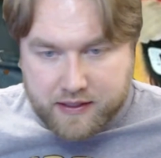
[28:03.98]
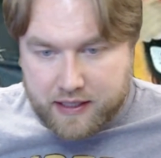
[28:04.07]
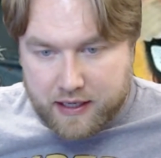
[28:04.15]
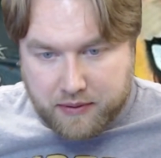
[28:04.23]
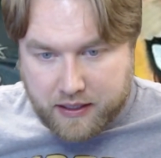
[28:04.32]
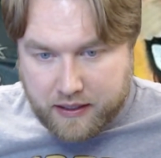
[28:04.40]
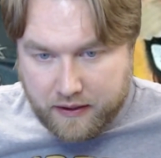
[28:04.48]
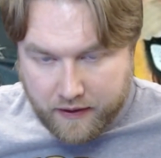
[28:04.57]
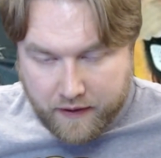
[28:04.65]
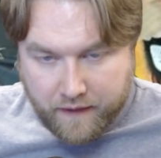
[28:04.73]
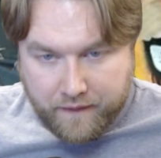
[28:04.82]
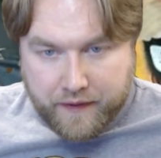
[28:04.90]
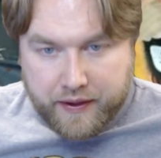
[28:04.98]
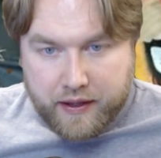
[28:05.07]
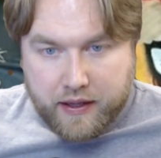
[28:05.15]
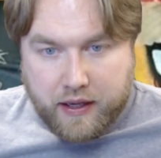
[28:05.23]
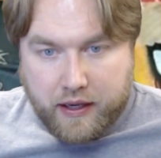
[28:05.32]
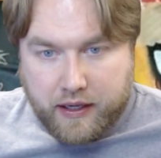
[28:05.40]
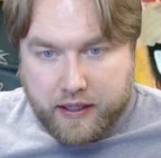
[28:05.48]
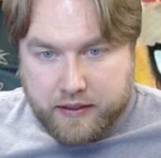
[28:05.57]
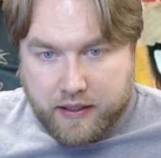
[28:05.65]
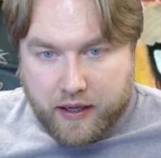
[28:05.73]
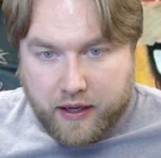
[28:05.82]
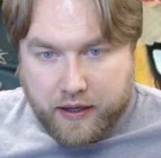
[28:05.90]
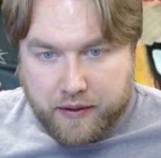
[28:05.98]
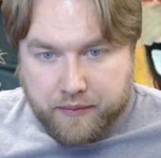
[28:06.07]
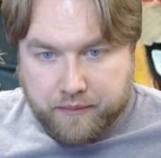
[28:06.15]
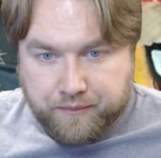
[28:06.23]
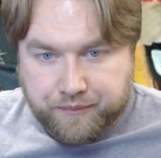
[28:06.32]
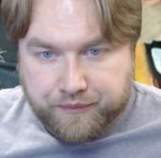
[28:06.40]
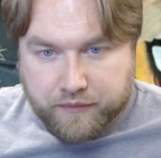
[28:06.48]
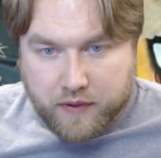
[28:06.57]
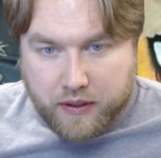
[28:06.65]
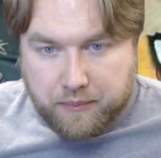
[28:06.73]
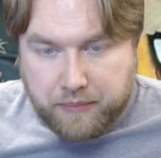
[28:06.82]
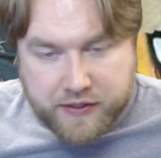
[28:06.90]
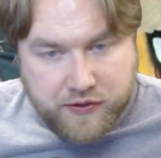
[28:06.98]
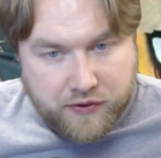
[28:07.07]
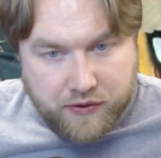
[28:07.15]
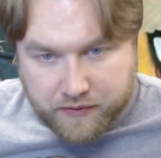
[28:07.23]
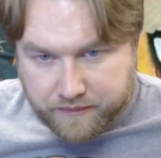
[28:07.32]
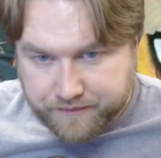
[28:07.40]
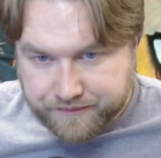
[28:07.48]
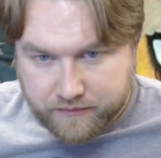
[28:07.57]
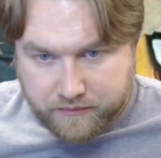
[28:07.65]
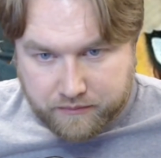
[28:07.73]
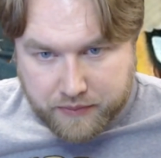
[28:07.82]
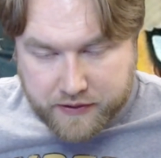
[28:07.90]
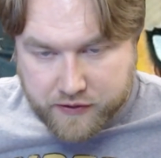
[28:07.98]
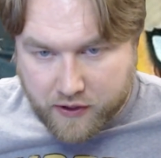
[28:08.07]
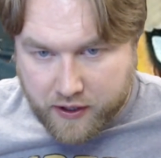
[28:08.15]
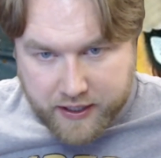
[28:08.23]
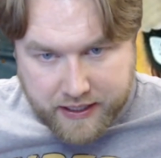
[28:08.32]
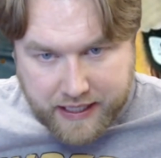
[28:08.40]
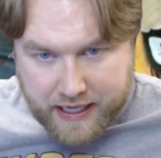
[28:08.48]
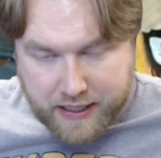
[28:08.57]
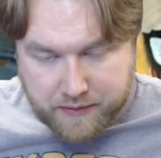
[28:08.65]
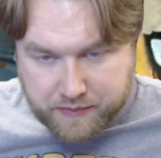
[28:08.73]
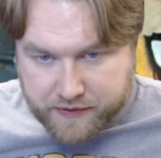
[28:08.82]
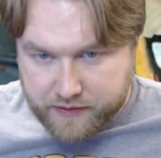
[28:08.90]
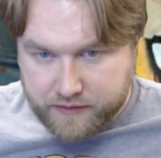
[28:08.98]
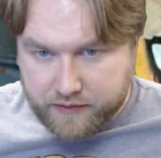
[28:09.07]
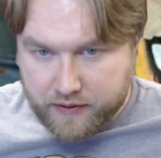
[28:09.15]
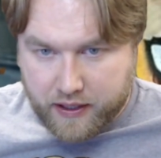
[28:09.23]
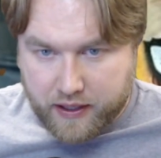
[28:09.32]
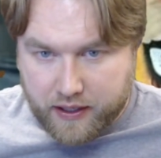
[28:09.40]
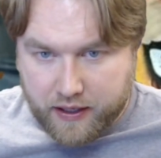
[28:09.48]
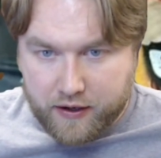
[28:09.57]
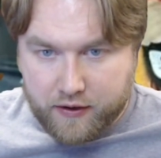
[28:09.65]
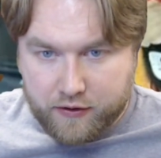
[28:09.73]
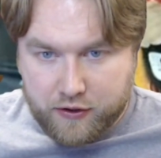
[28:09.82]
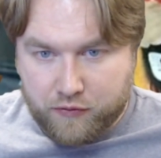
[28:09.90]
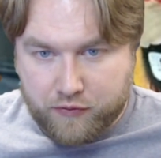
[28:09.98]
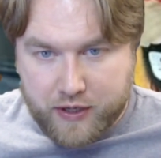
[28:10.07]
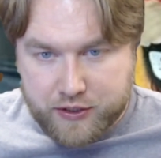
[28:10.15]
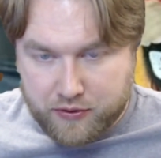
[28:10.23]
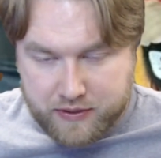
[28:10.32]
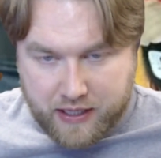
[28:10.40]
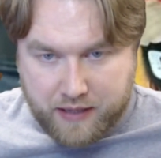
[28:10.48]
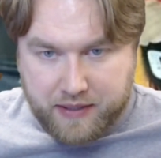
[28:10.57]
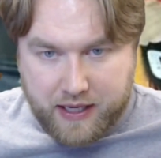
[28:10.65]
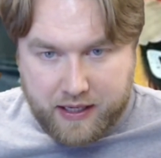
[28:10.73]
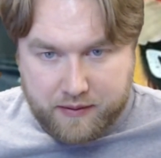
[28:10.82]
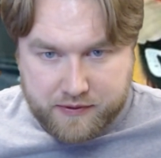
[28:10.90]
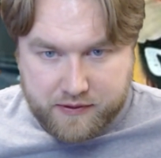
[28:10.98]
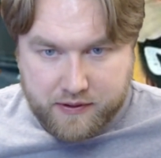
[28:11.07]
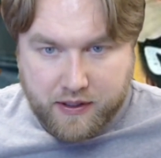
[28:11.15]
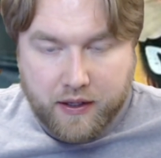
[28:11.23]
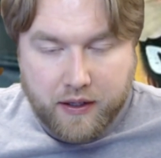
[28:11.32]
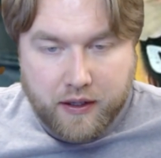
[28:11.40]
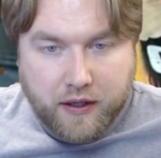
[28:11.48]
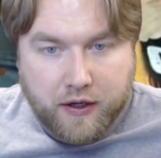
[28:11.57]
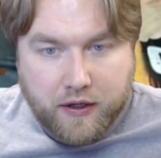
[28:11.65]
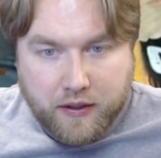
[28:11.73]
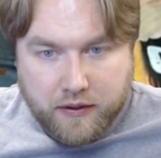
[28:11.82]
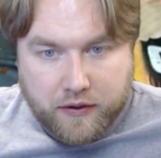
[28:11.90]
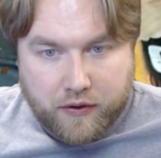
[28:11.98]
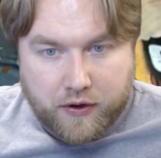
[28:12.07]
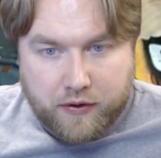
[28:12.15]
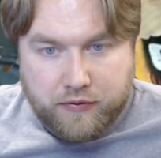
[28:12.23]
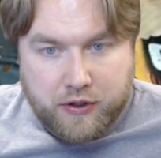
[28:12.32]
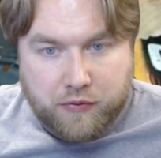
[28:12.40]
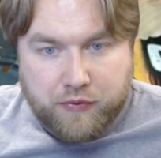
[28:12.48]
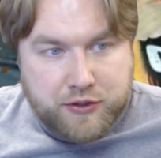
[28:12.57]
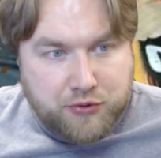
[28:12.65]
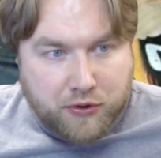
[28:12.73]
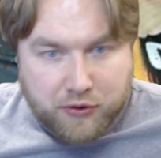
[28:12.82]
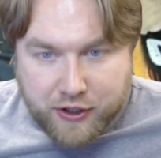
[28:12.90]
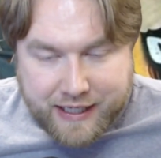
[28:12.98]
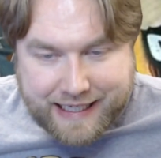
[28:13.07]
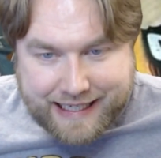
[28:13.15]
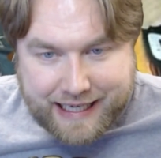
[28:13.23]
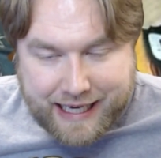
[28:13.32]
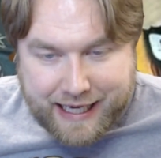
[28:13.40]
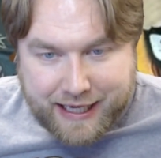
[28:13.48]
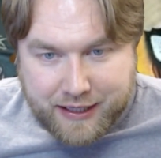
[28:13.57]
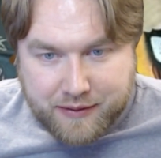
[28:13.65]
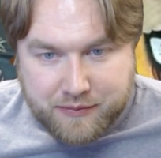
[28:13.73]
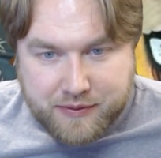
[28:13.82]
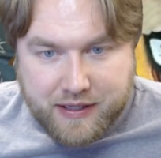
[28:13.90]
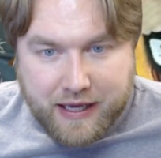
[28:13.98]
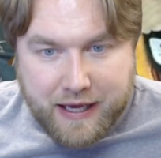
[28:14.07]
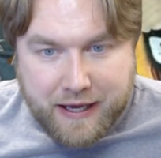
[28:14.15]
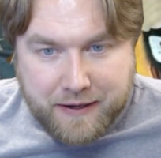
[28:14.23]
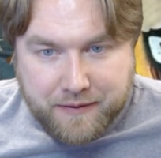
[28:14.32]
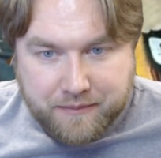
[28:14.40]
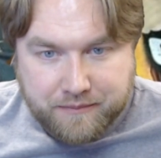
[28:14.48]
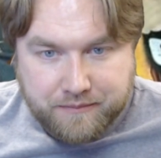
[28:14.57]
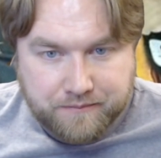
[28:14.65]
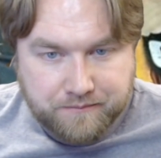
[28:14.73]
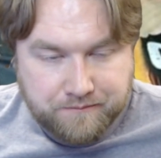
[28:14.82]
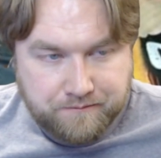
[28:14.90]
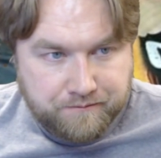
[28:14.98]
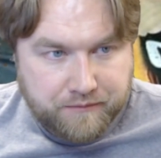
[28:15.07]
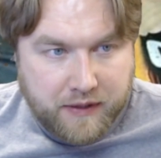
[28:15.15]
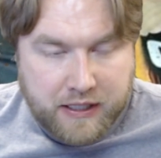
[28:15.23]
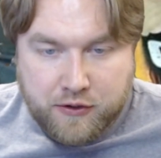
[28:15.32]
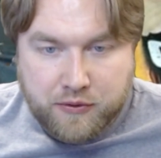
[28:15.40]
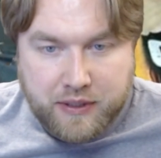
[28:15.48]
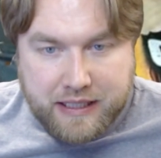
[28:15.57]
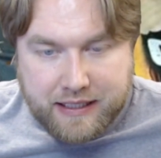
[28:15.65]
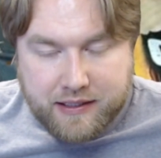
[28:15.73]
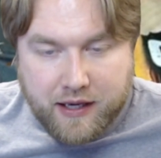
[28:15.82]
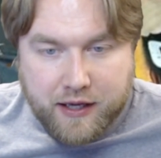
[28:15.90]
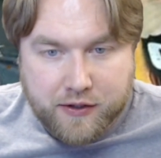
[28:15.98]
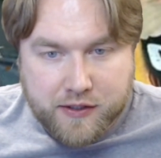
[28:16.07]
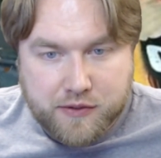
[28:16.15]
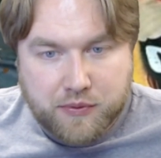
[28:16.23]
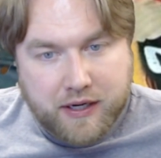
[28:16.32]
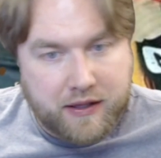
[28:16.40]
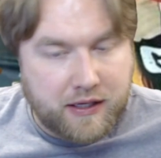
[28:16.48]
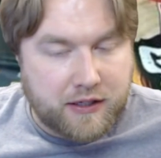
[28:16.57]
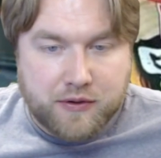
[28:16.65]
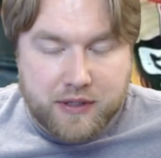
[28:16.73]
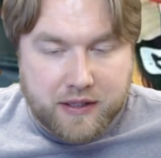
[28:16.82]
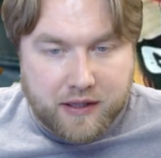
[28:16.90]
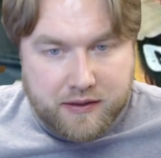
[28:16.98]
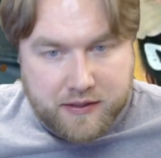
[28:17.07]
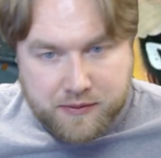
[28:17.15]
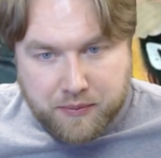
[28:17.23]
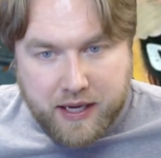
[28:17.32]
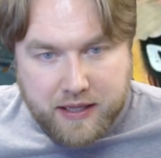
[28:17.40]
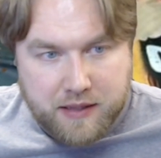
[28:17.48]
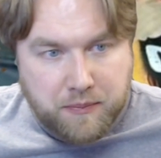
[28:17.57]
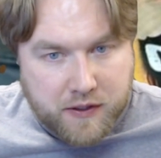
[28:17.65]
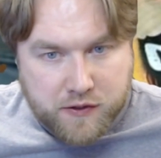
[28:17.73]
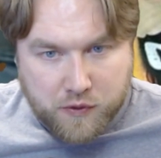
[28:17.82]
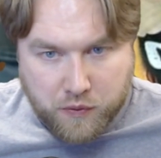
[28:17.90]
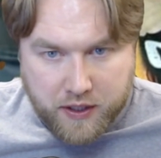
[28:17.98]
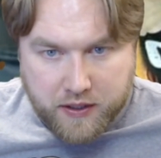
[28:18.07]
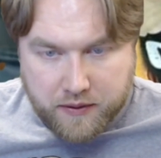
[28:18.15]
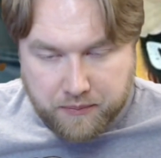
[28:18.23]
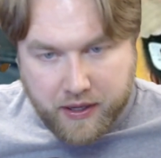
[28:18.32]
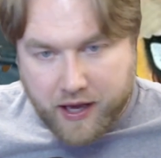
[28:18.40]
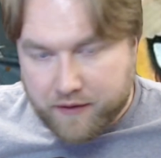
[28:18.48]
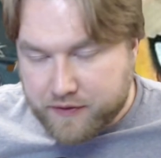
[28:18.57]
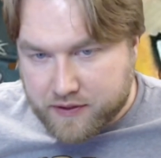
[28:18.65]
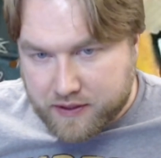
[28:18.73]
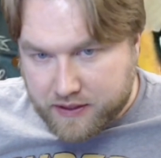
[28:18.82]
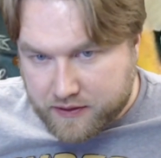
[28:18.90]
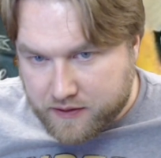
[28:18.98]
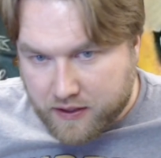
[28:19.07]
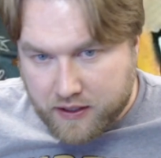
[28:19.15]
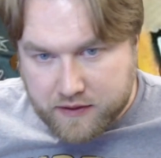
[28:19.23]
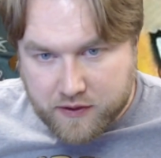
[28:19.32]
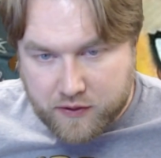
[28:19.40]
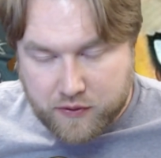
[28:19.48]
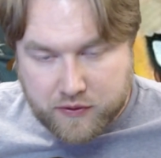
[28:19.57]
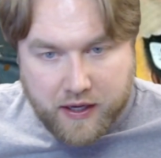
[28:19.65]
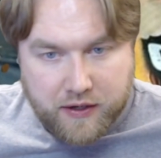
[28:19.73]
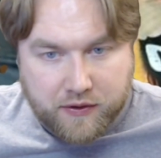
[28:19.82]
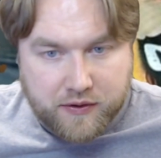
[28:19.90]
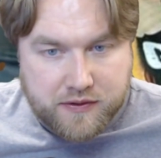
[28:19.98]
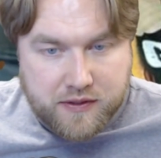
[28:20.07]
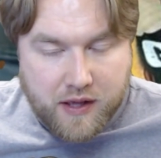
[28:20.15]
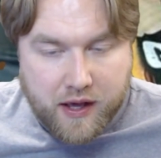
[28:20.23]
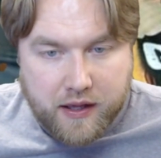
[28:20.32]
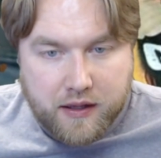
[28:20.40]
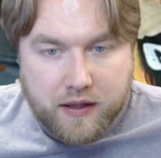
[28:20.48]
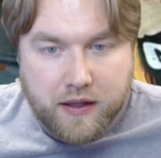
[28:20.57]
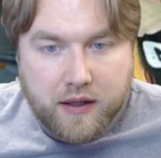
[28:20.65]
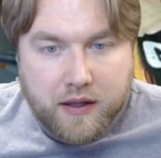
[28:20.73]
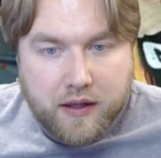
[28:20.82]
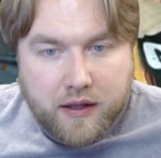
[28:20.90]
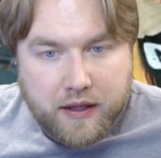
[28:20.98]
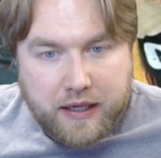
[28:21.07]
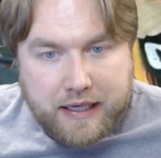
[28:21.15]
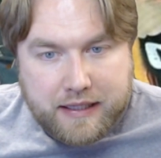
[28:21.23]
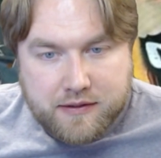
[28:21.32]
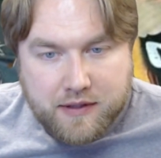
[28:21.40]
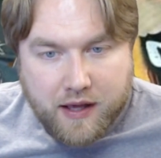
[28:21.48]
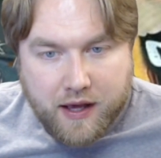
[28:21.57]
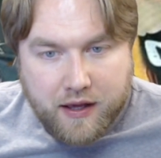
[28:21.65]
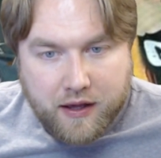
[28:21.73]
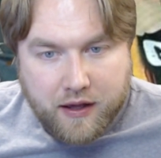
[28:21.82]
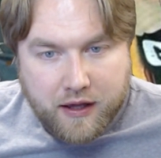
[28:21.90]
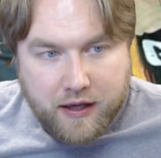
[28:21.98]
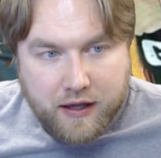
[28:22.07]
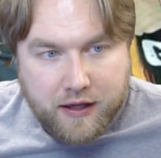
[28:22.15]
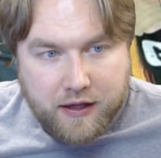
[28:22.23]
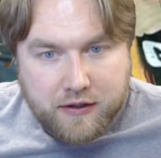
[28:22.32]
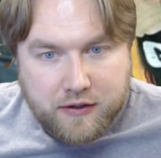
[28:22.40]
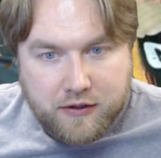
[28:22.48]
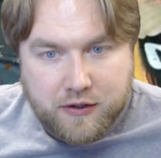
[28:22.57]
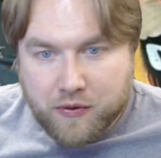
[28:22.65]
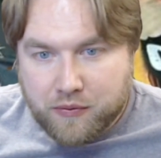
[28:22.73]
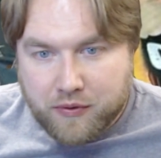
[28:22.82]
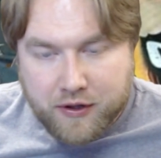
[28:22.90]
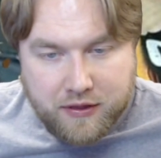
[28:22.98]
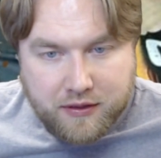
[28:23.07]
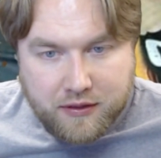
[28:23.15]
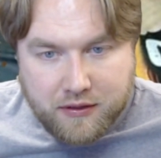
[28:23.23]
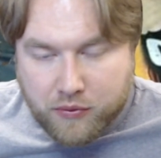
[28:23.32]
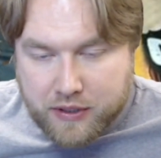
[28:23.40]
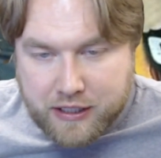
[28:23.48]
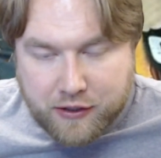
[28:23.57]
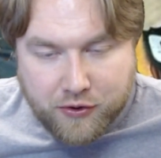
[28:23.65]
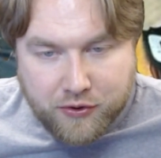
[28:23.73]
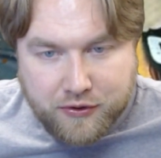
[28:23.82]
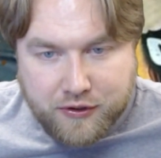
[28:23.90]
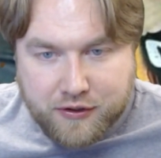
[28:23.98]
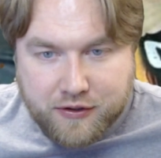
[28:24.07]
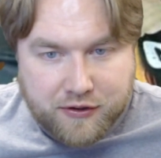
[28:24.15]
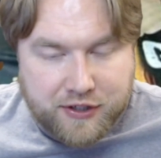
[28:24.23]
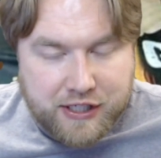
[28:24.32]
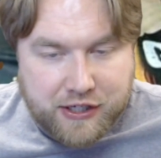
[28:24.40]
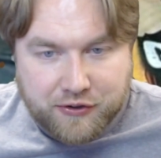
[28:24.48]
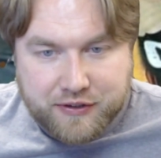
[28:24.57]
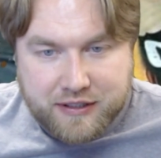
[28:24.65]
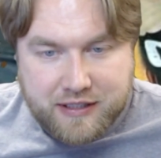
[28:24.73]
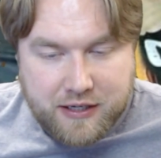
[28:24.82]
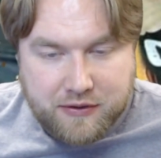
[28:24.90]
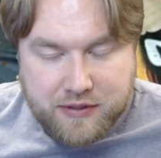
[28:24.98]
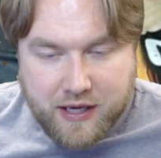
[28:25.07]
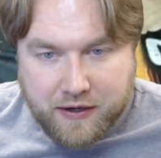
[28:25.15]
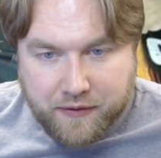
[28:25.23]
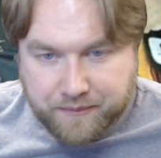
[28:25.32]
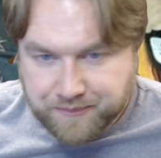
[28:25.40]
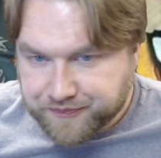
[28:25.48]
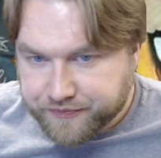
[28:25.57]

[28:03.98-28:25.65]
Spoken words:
gaming, and pixel art games, retro type games, or retro looking games, like new indie titles where they're doing like the sprite and the pixel work, but obviously it's a new title. It's not a 20-year-old or 30-year-old Nintendo title.